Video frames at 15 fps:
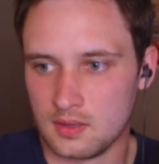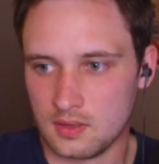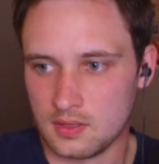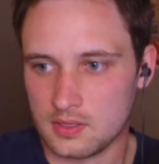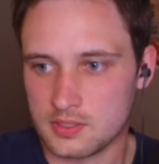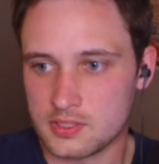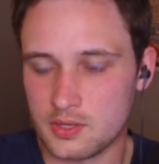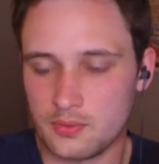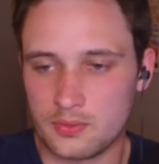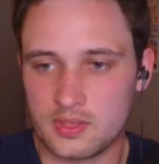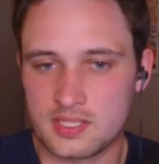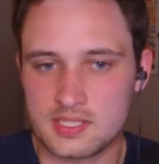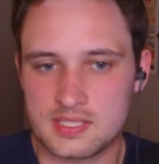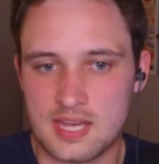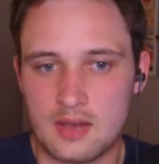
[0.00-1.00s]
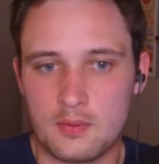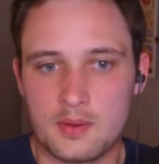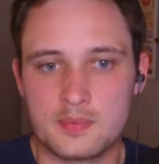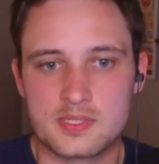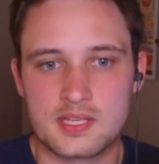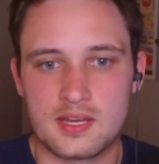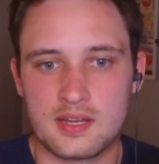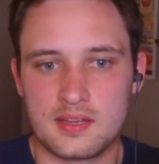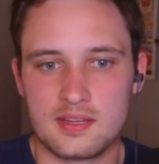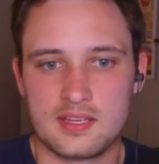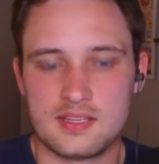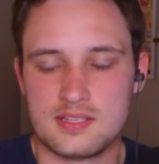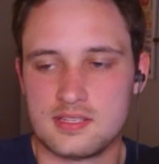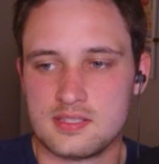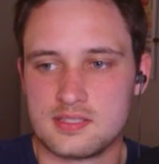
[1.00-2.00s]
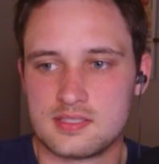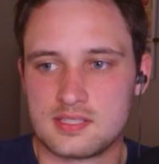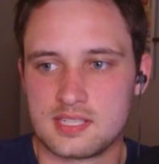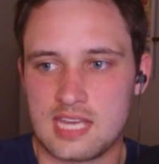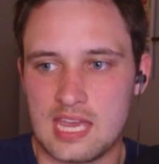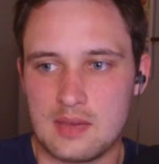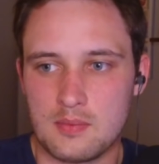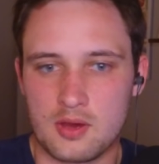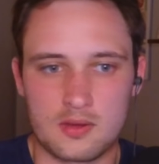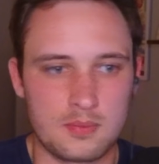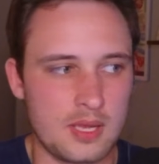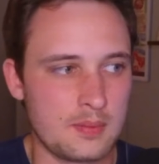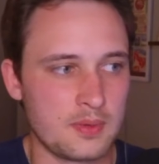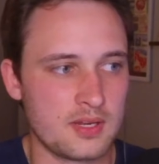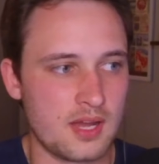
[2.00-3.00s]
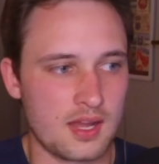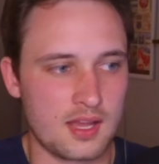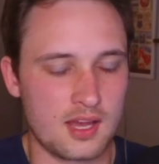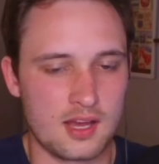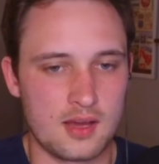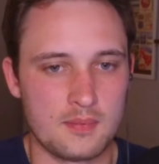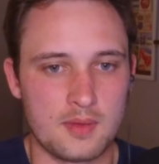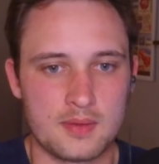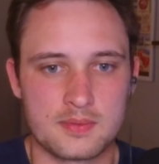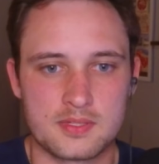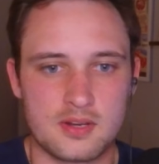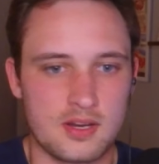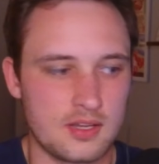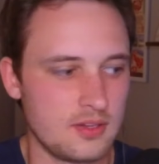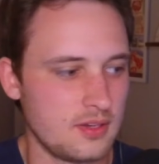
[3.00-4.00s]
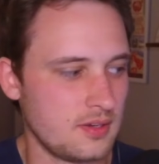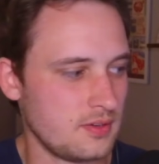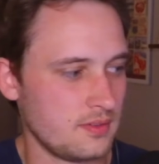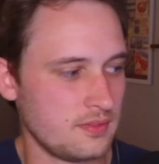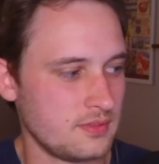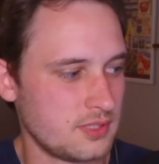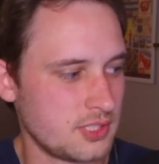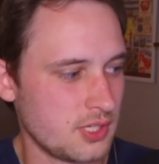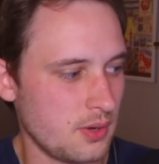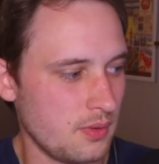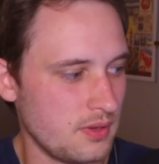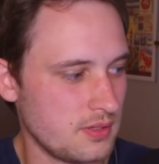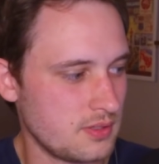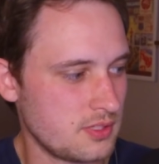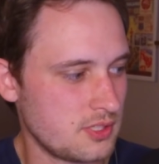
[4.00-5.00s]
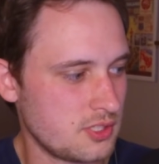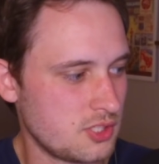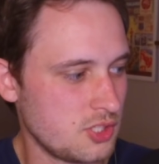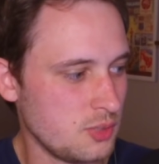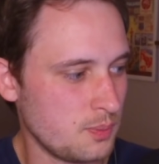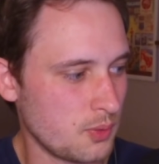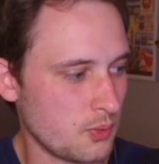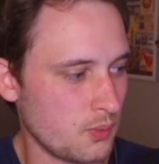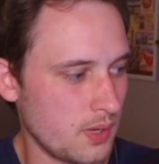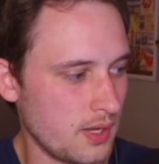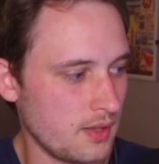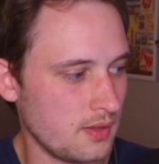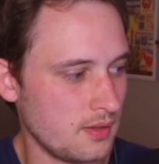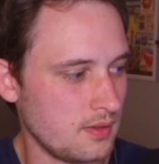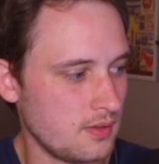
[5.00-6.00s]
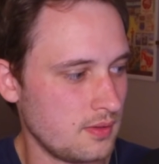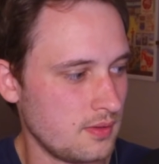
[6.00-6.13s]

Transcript: So the stat website is gameonpaper.com. I'm sorry I couldn't show it super well.